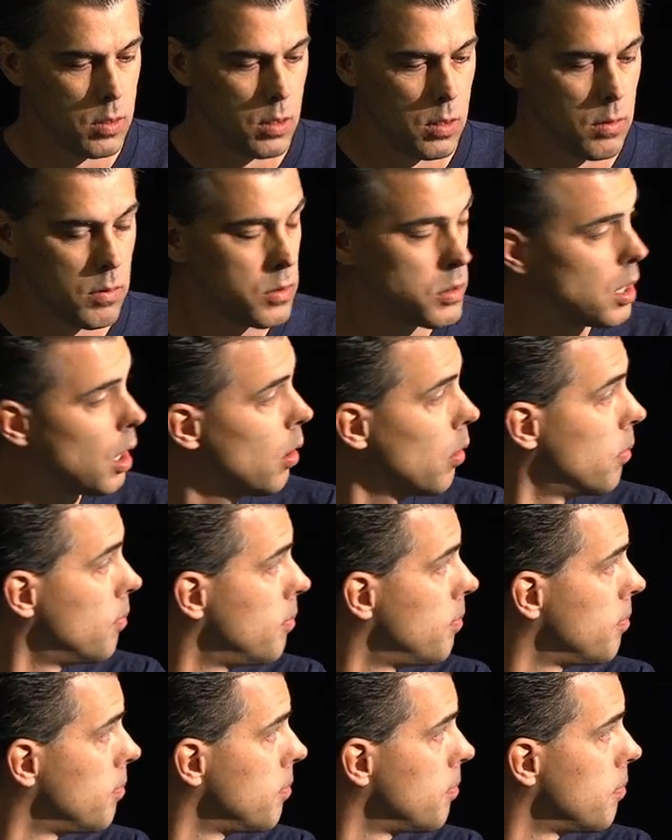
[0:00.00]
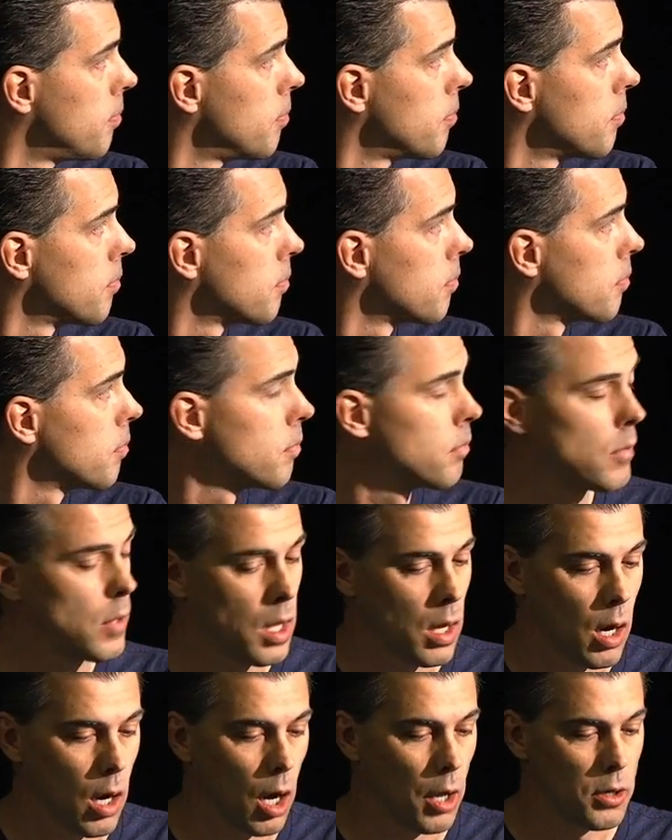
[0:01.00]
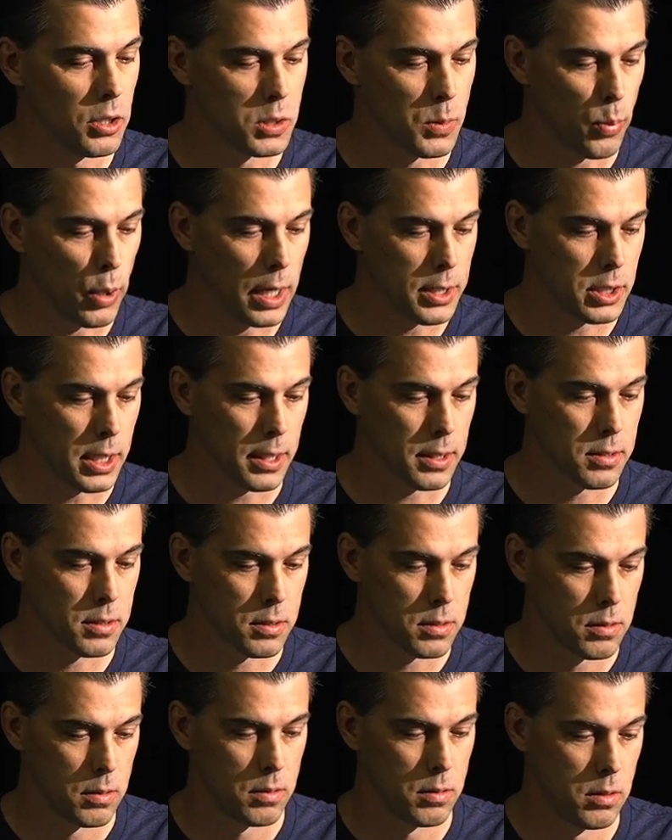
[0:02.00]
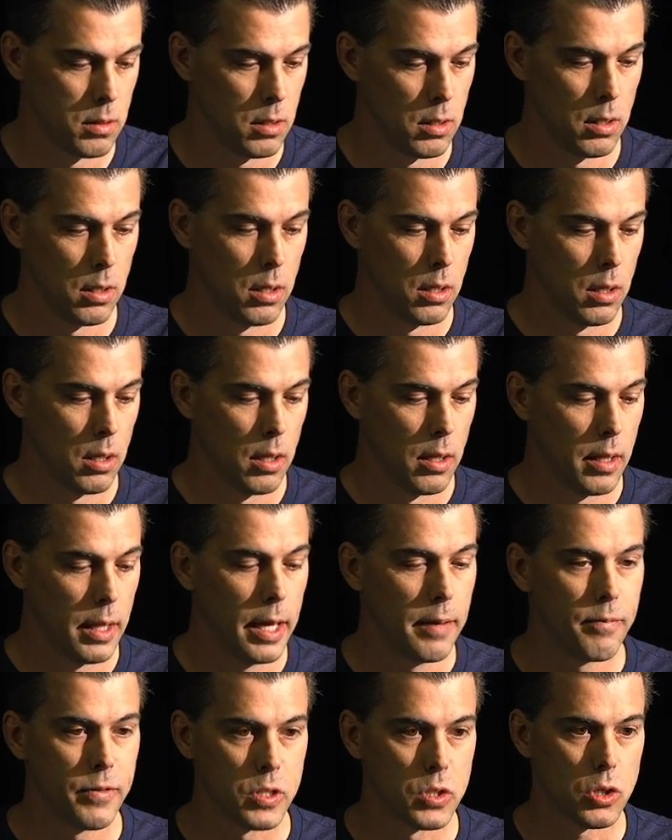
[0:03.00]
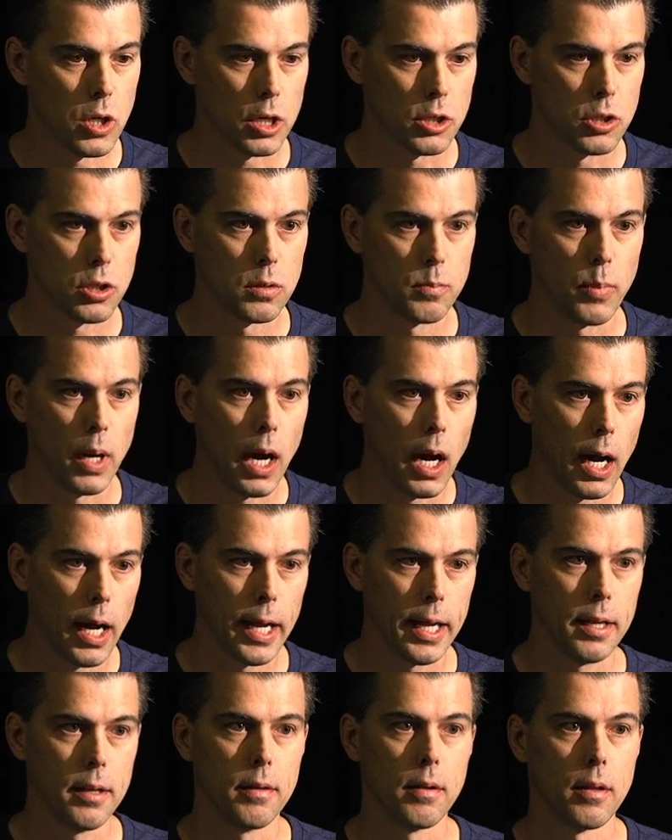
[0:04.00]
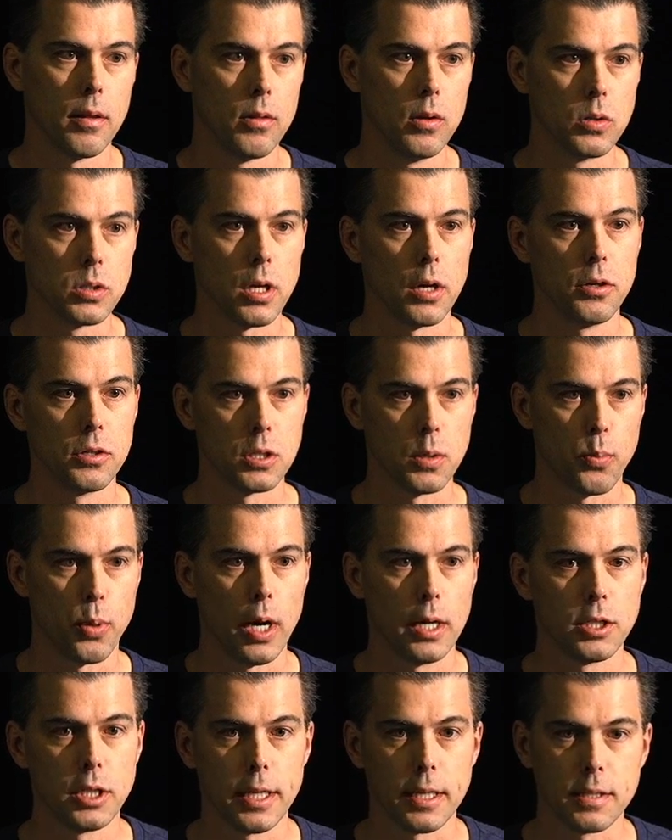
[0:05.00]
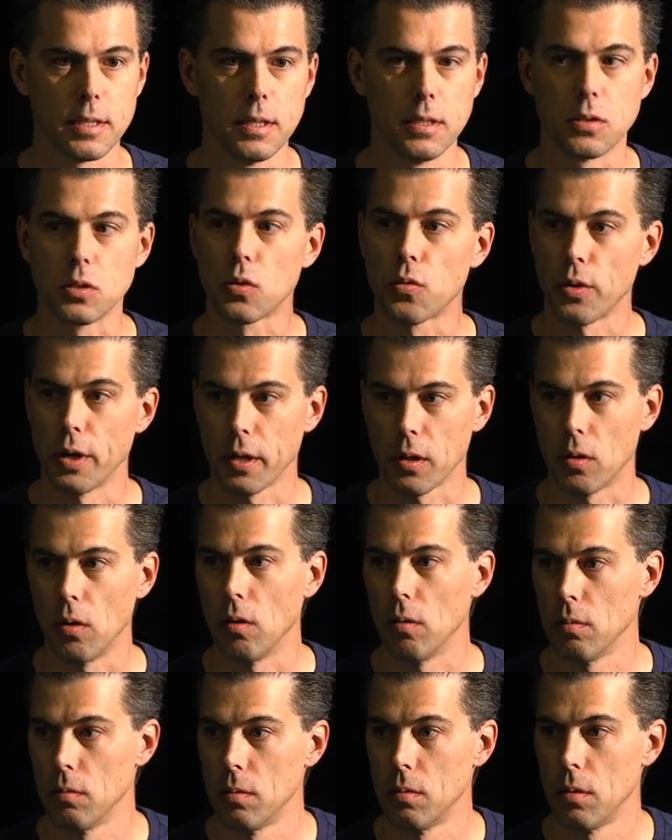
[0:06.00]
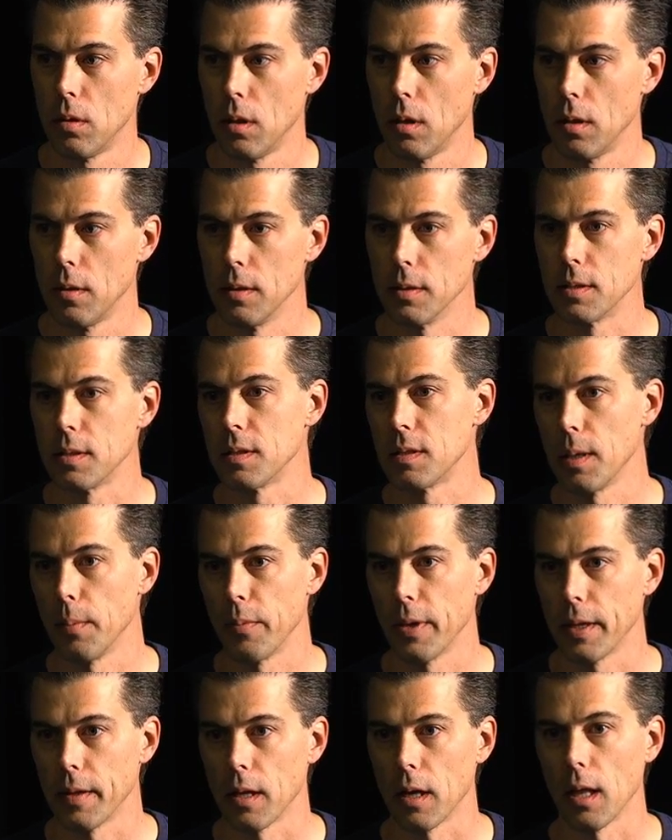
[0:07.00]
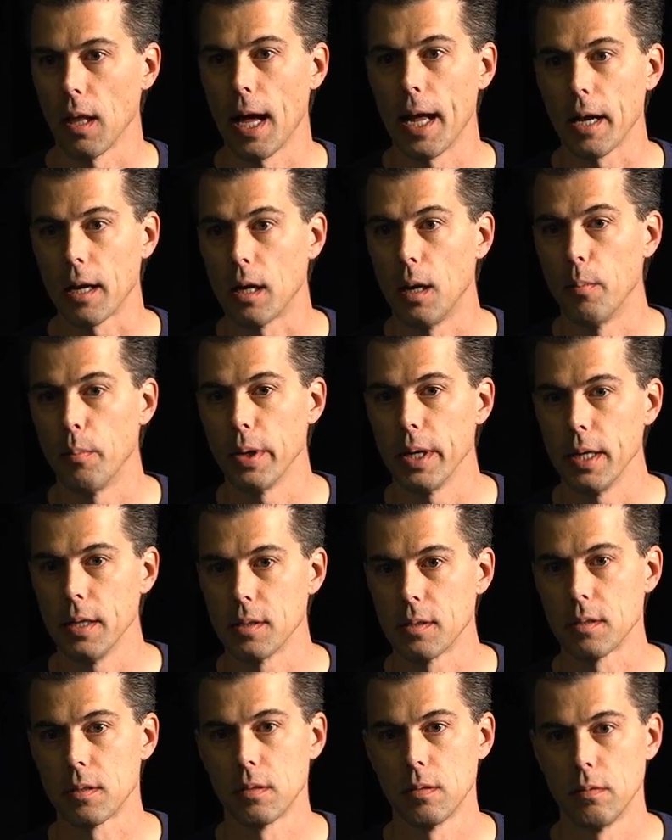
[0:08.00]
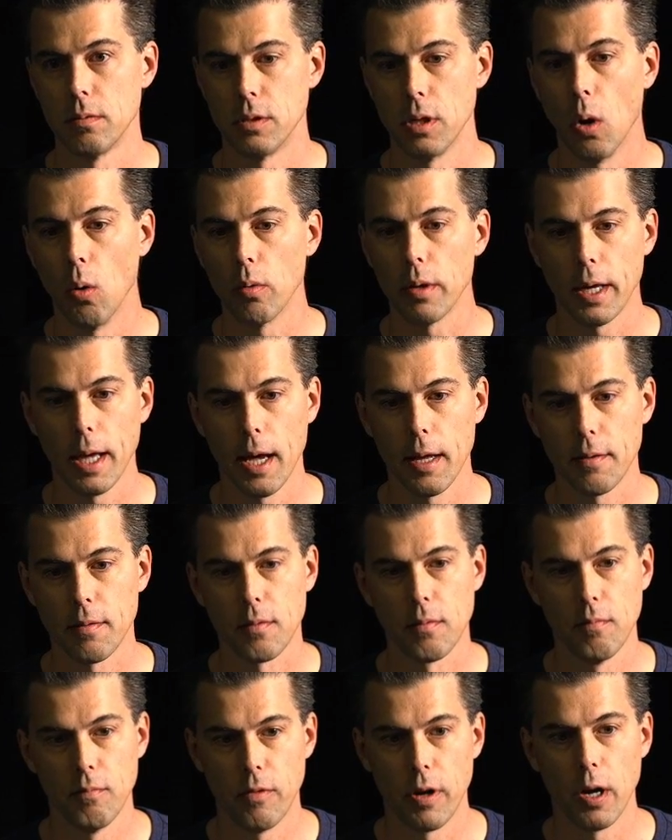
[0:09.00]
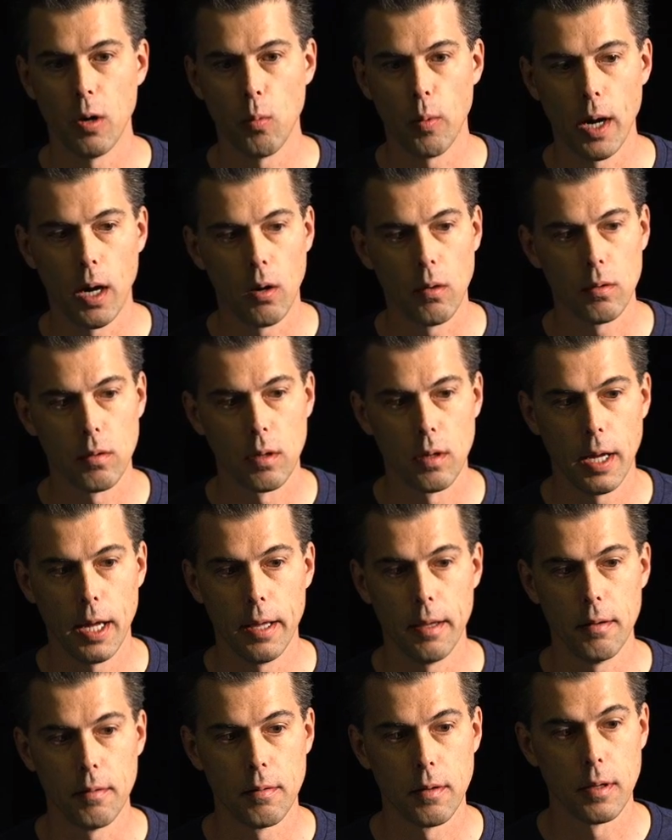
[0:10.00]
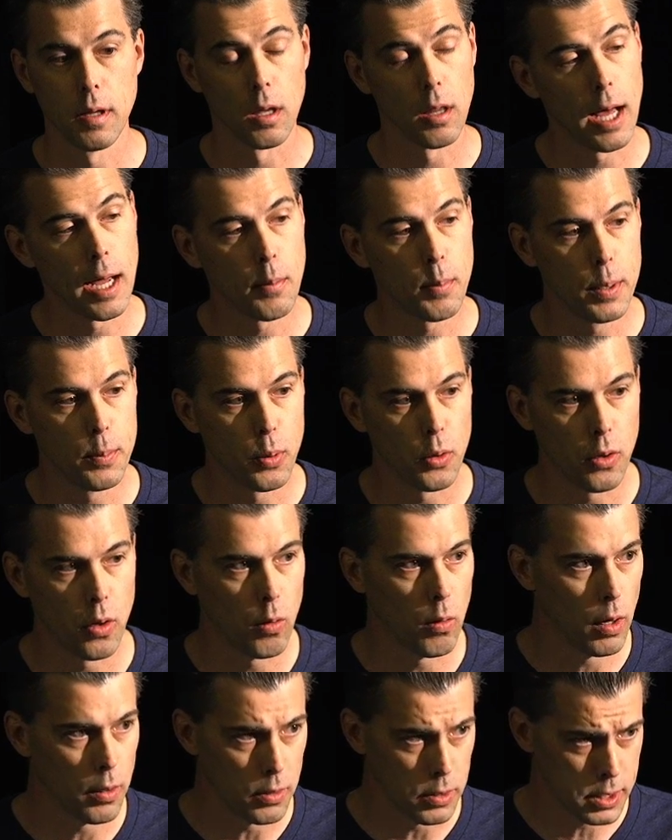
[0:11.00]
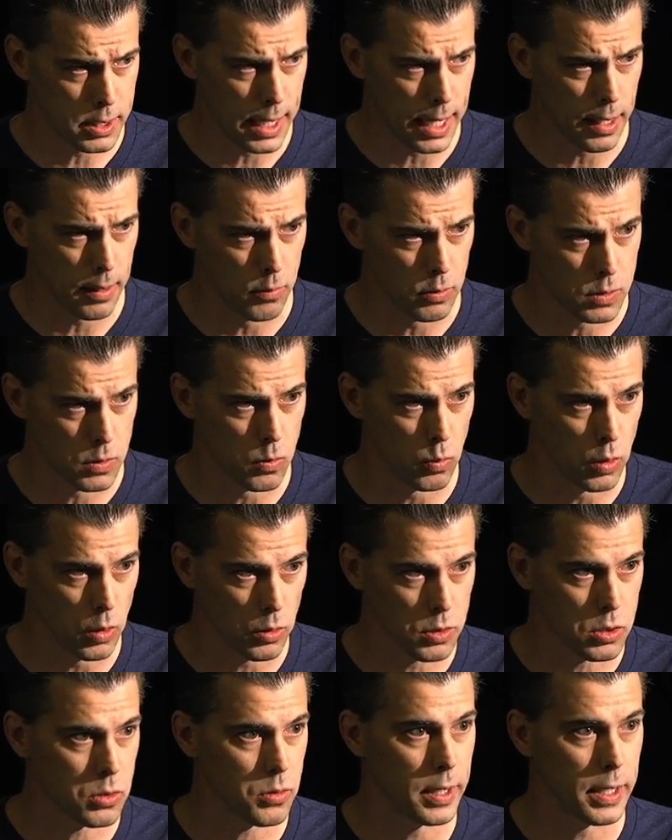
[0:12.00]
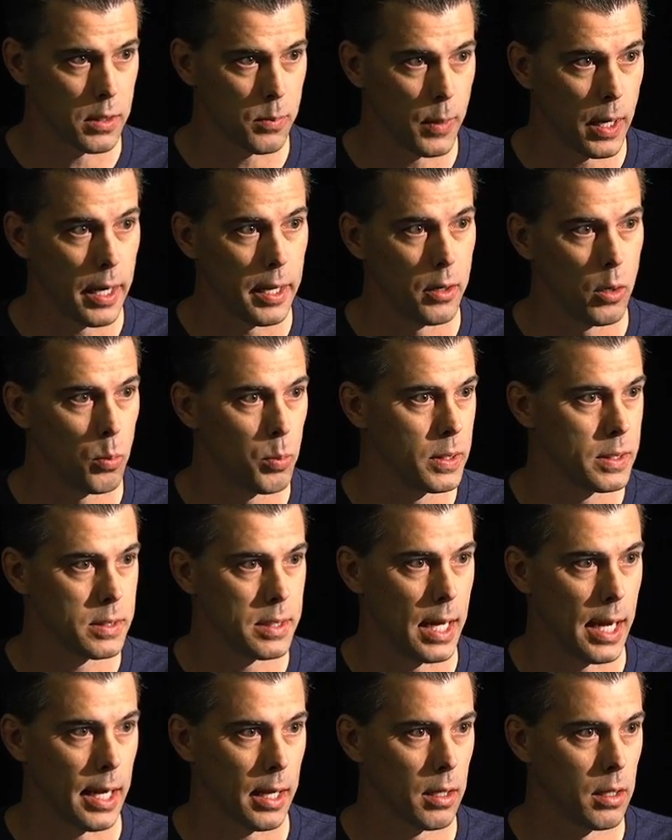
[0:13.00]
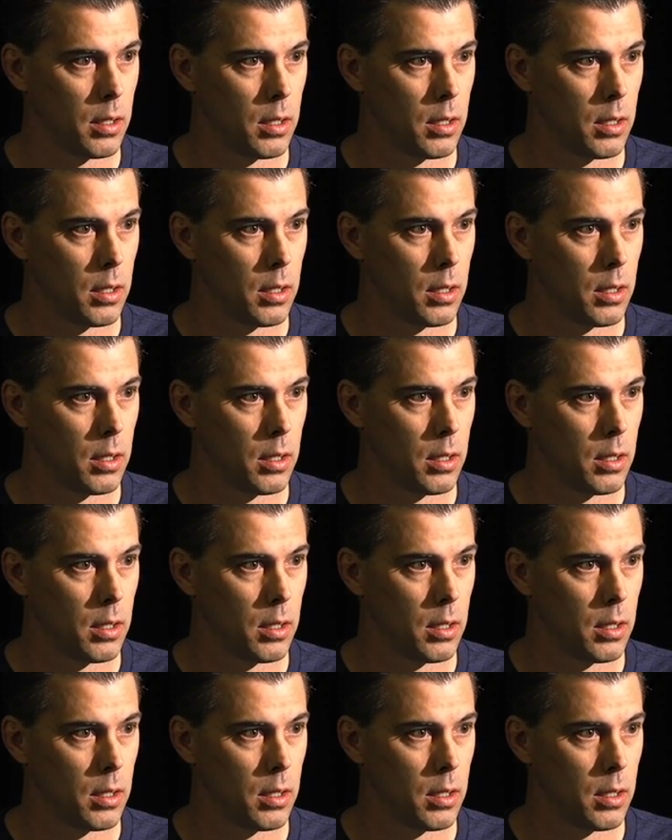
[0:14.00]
So, hundreds of projects. Infrastructure behind those hundreds of projects is critical. This is something that a lot of companies don't get very well, and a lot of people don't understand there's a real strength behind OpenStack.